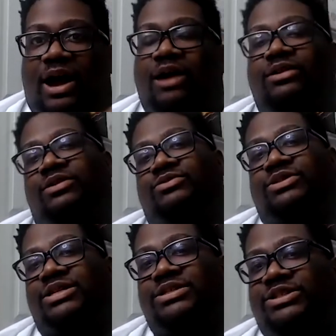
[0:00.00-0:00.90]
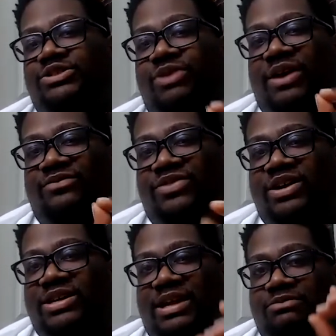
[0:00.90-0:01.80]
all of those things that you have
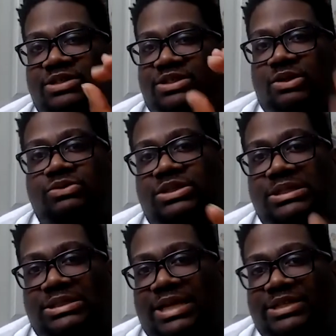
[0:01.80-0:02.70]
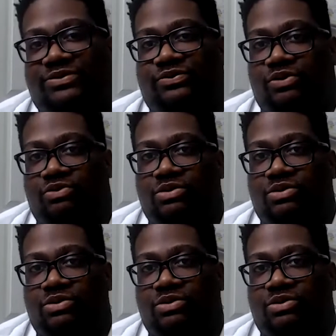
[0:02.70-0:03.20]
done that was so successful,